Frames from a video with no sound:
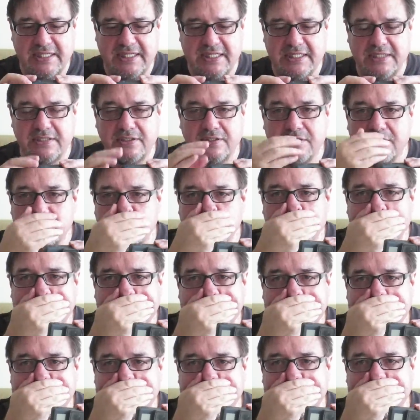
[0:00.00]
and the
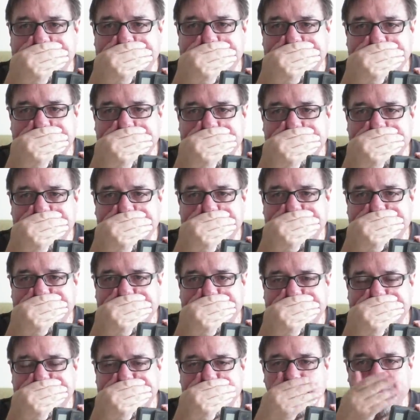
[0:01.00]
sound
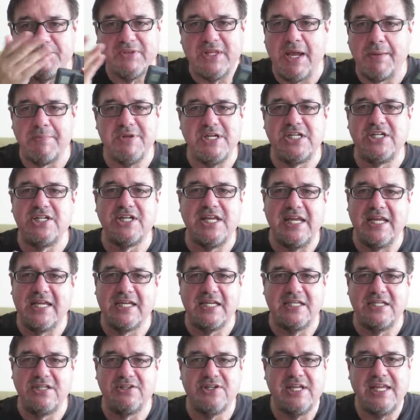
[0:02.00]
was, I mean you
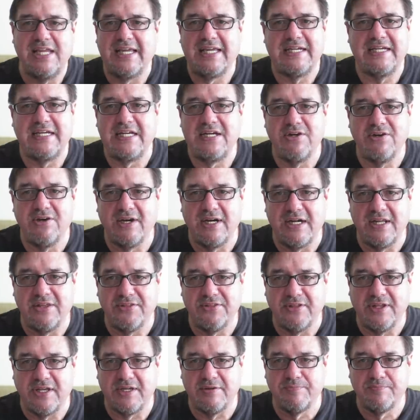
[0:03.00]
can't, you can't hear
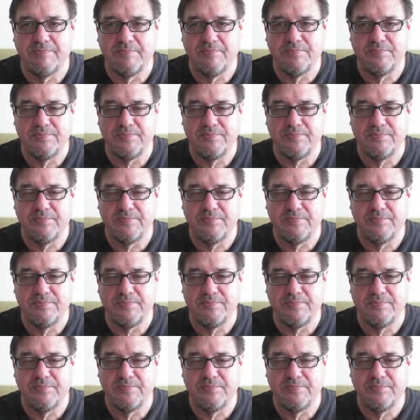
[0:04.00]
anything.